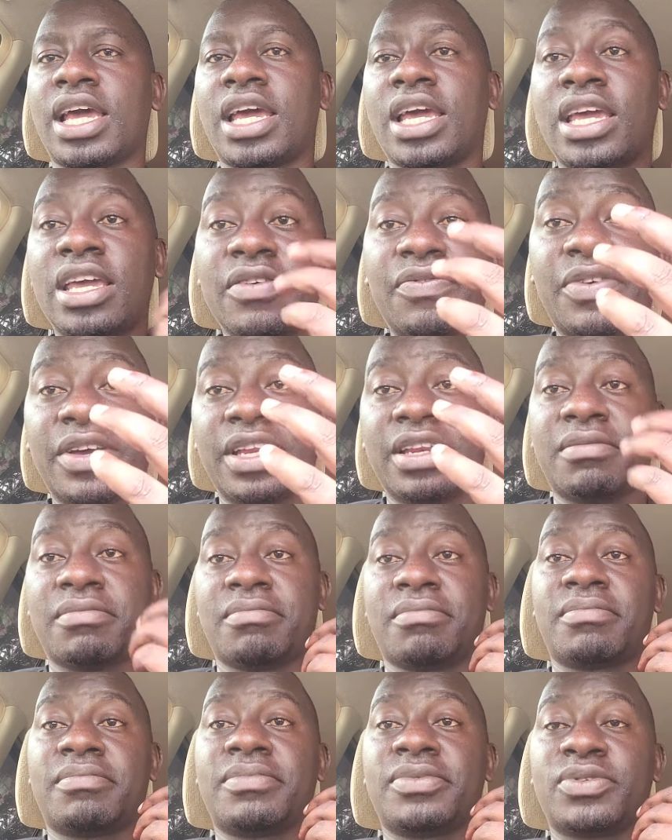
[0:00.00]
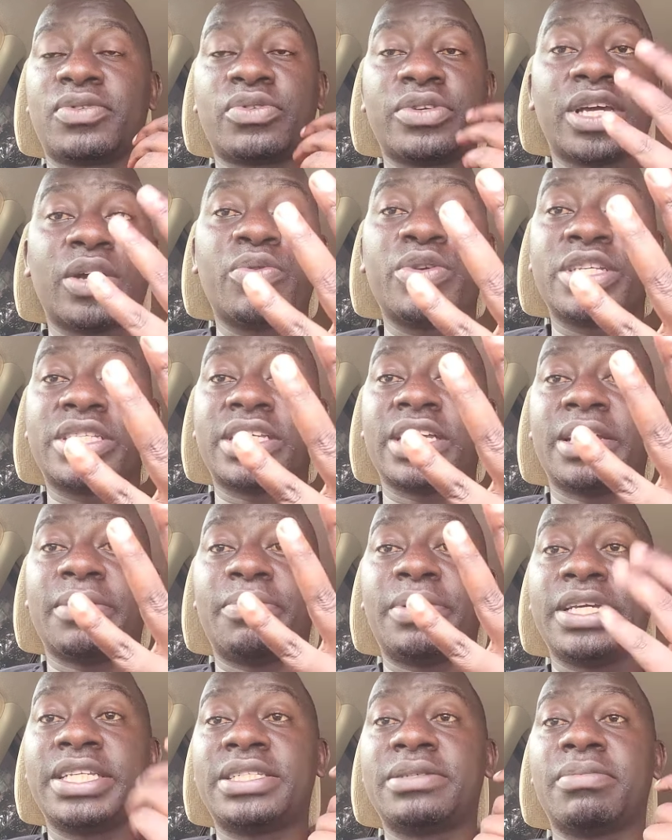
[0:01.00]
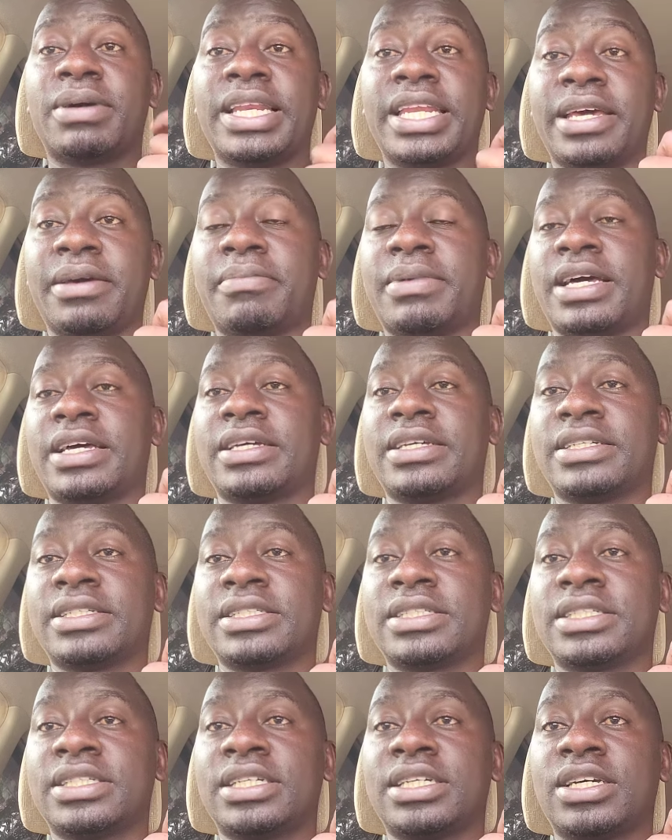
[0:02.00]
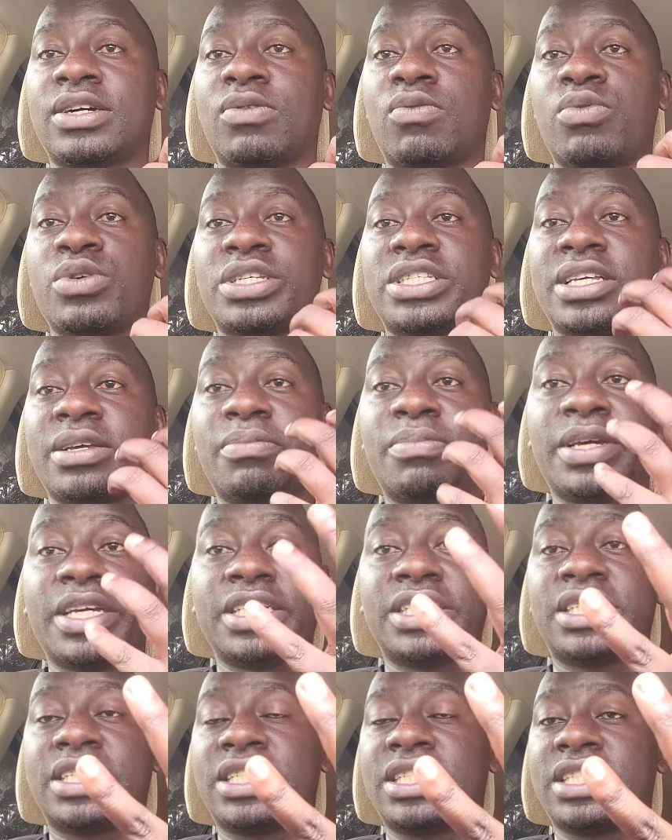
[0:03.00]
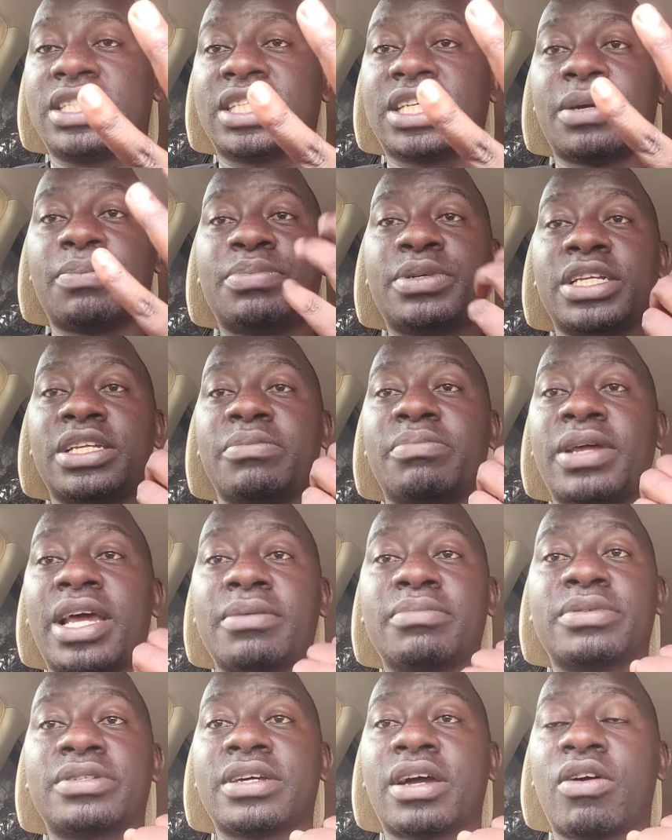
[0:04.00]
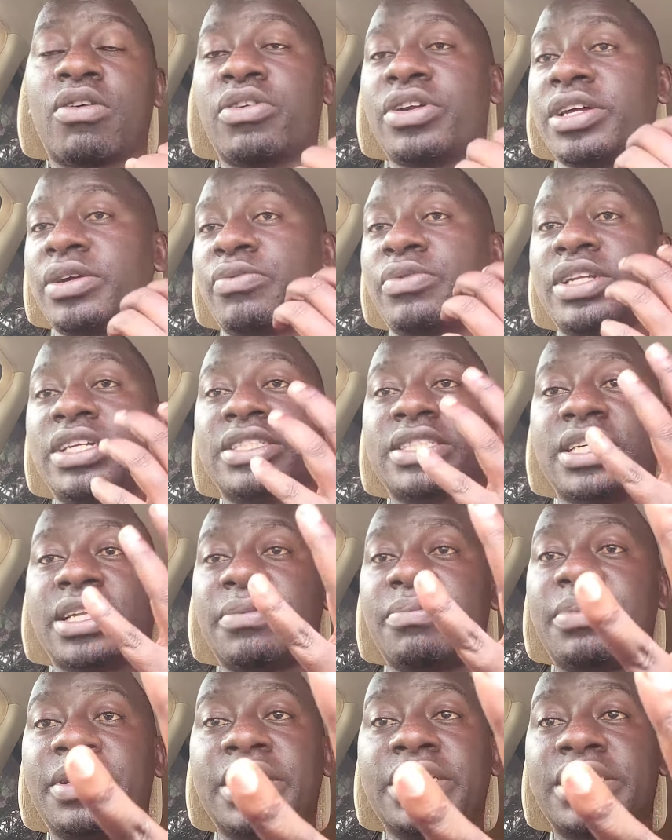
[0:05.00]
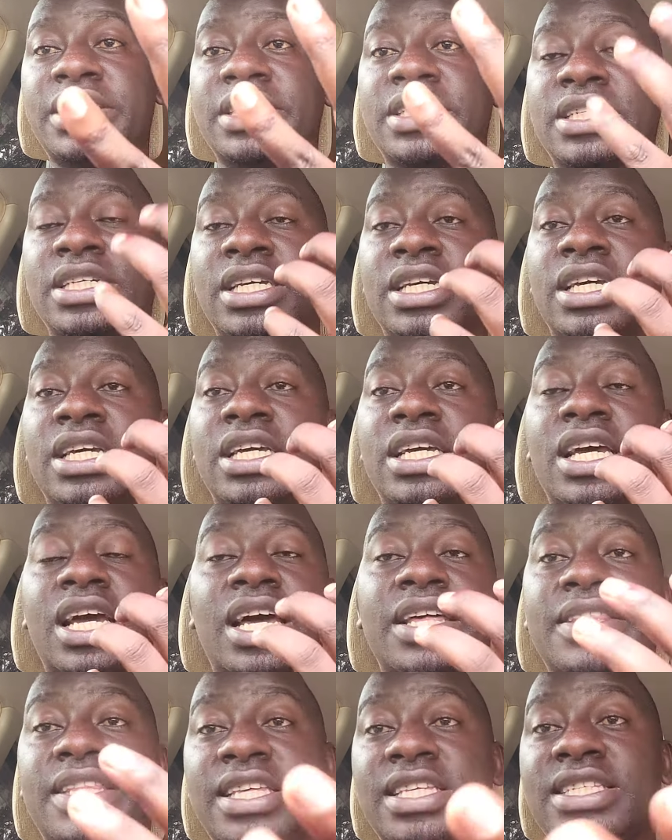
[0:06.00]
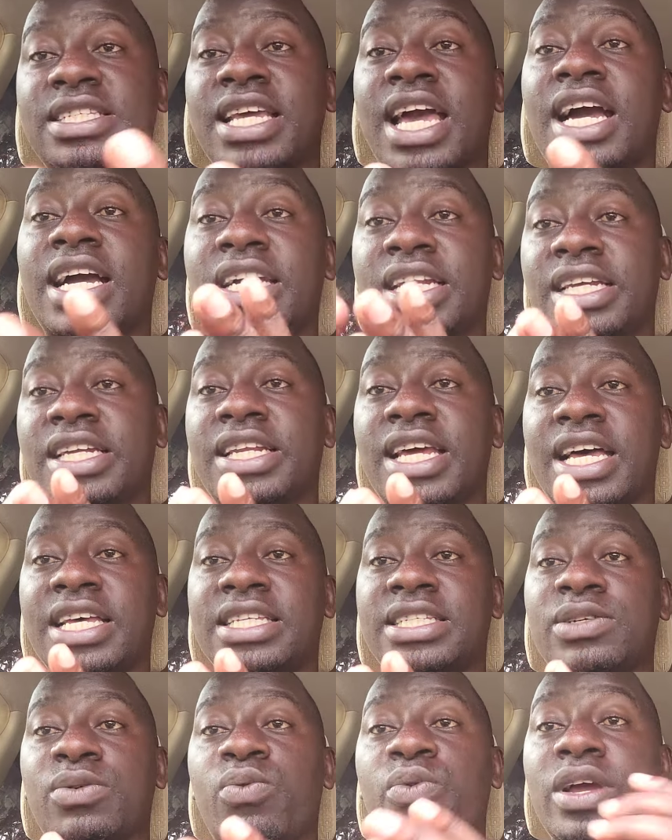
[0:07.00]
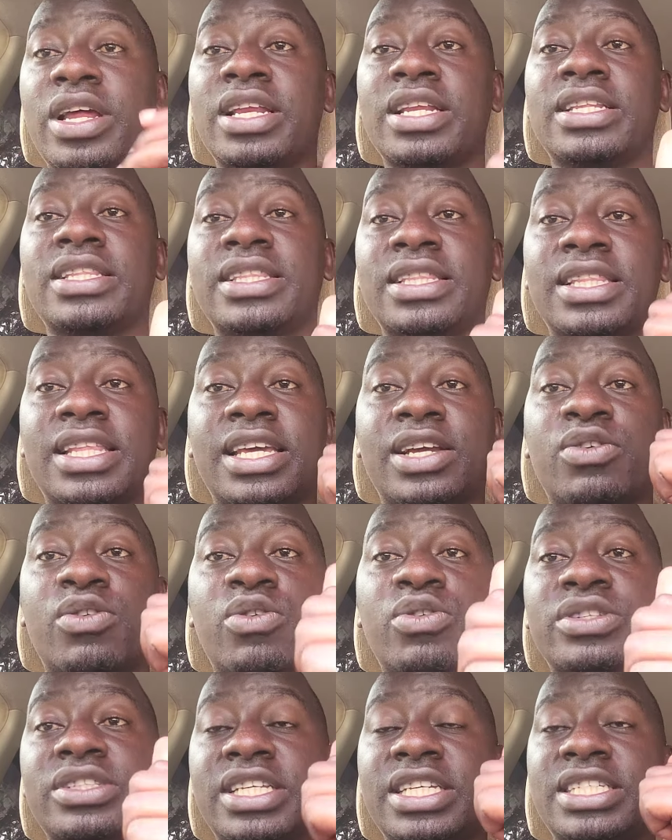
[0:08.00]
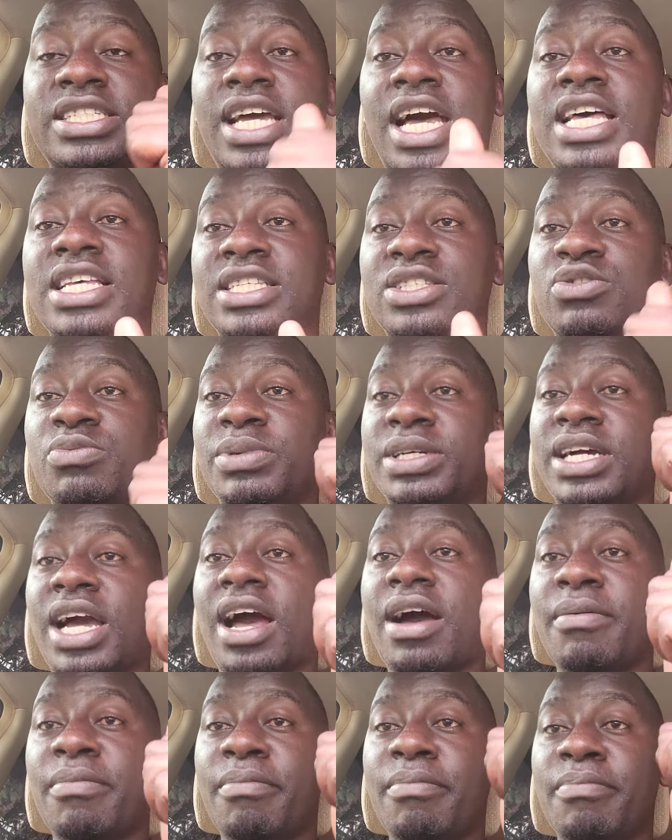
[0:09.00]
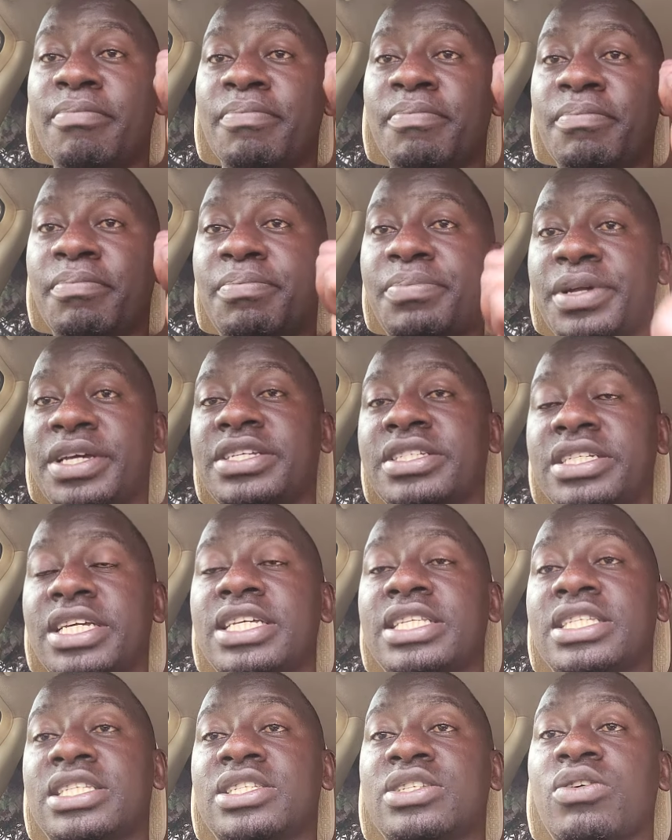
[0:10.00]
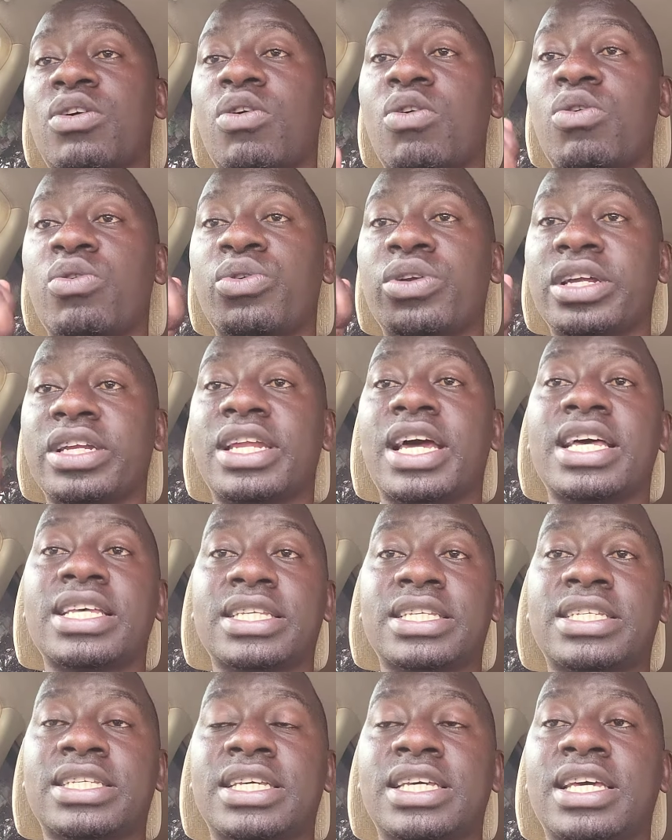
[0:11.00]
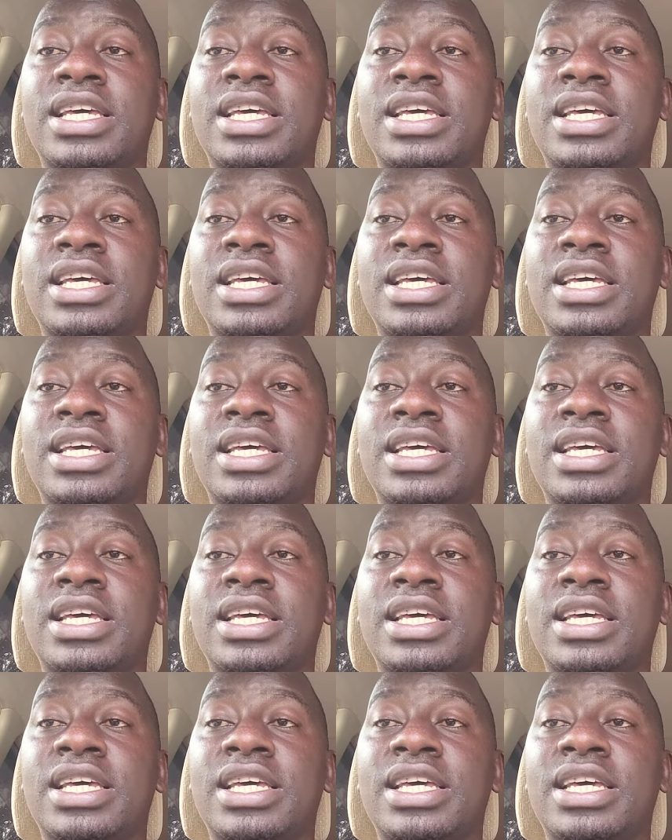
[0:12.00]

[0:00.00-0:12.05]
Even today we celebrate Malema, we celebrate Captain Ibrahim Traore, we celebrate these young leaders. When they got the chance to become presidents or leaders,